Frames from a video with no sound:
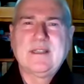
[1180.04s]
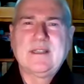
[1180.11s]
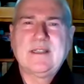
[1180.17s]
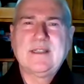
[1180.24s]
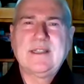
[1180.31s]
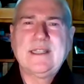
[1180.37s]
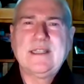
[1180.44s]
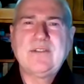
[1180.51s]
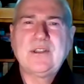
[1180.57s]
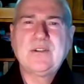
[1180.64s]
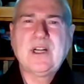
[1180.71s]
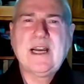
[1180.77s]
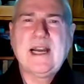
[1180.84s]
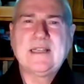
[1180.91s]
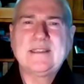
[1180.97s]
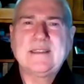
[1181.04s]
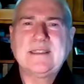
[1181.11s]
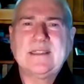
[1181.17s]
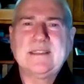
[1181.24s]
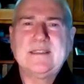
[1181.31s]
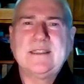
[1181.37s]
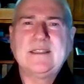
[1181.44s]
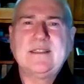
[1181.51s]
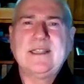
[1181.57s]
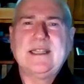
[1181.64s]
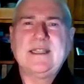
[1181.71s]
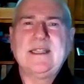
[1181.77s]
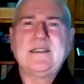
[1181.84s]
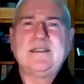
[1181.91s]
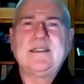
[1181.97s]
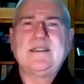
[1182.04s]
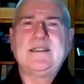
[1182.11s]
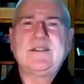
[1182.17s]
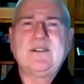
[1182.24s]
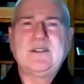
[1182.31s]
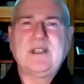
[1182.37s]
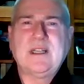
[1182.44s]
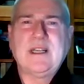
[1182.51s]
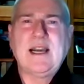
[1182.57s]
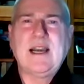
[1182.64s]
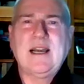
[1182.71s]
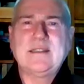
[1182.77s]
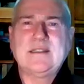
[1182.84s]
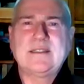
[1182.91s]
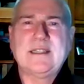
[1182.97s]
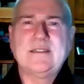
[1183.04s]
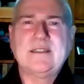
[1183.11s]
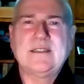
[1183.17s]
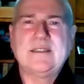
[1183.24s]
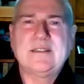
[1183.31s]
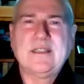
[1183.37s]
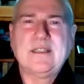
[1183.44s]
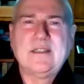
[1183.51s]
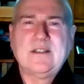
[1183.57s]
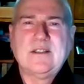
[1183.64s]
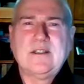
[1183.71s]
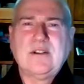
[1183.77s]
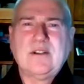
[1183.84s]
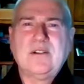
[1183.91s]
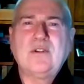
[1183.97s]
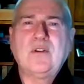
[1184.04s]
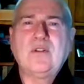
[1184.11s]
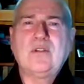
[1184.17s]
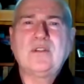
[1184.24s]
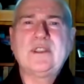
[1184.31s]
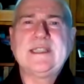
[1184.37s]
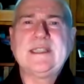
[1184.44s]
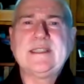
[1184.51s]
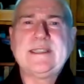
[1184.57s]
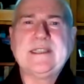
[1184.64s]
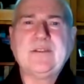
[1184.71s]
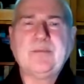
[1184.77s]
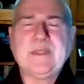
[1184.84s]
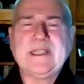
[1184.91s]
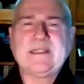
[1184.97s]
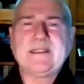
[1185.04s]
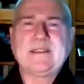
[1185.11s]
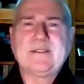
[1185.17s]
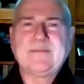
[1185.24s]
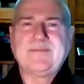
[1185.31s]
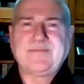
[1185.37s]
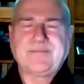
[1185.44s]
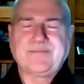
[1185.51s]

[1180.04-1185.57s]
It leaves your heart center and enters into the heart centers of all sentient beings.